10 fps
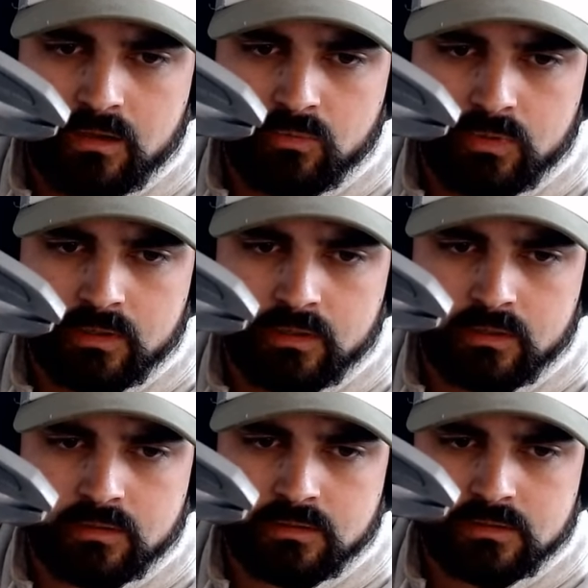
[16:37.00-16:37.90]
What are they?
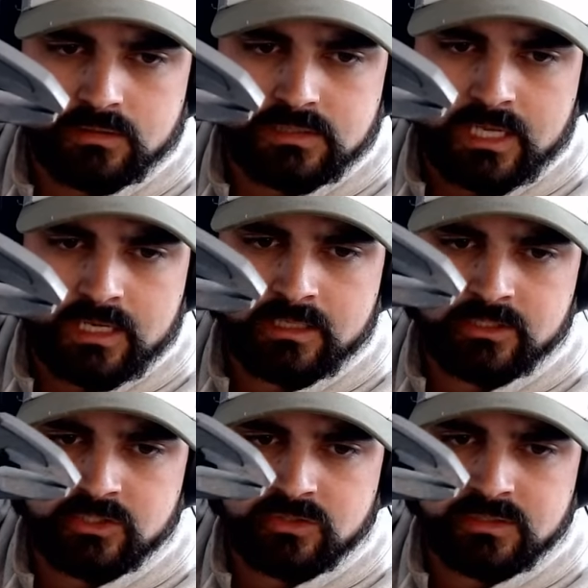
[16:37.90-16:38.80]

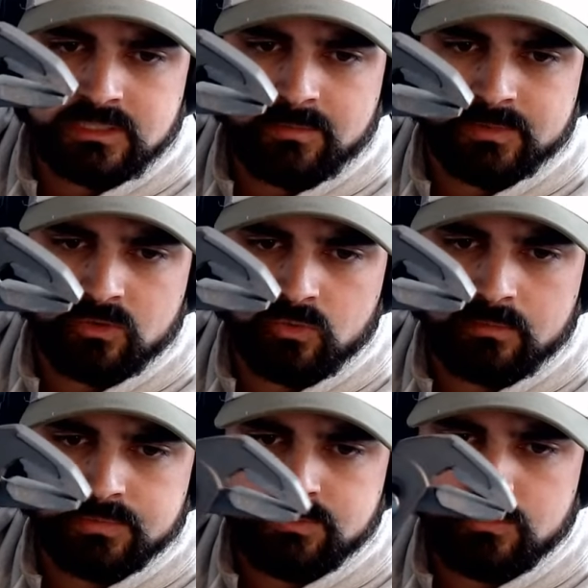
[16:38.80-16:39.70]
10-inch dipped
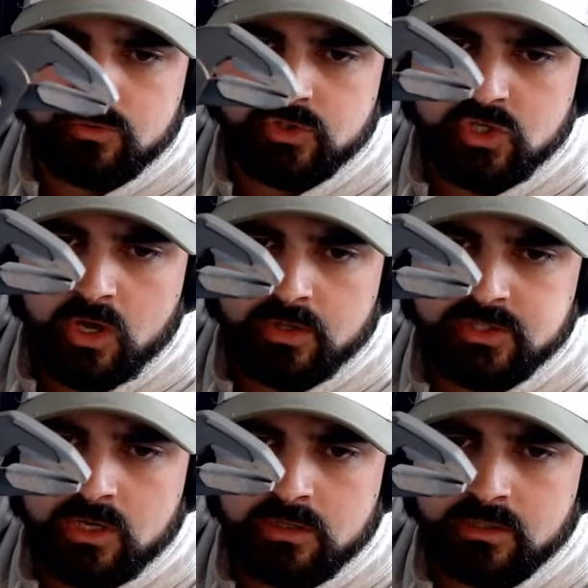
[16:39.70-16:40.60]
grip, smooth jaw,
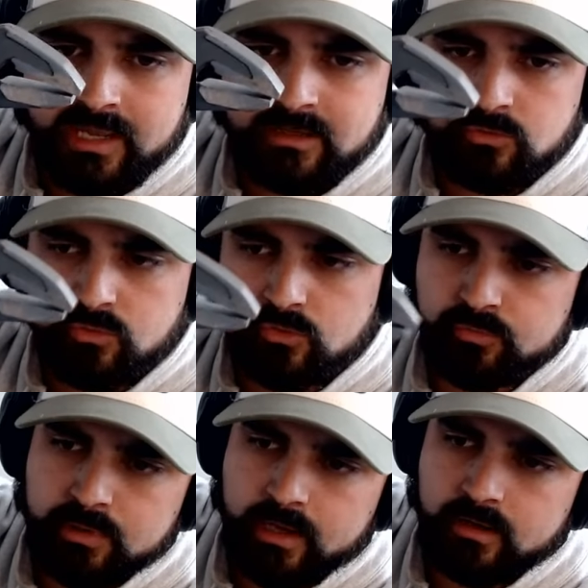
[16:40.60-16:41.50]
tongue, and
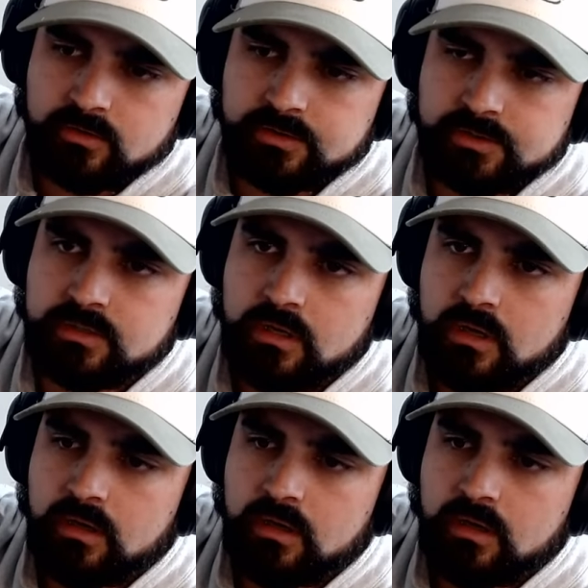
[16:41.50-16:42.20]
groove pliers.